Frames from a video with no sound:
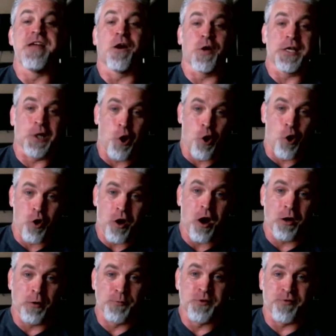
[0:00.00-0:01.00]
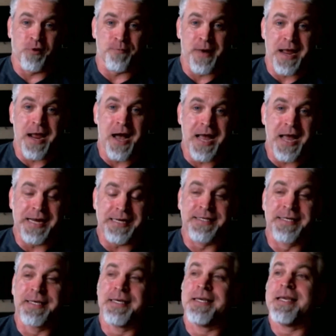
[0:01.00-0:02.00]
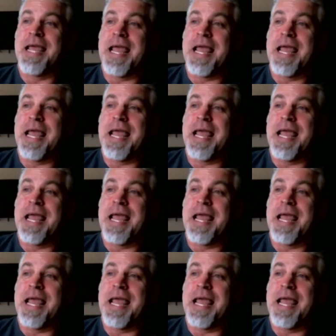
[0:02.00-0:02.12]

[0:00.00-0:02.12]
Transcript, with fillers: very long arms for my height.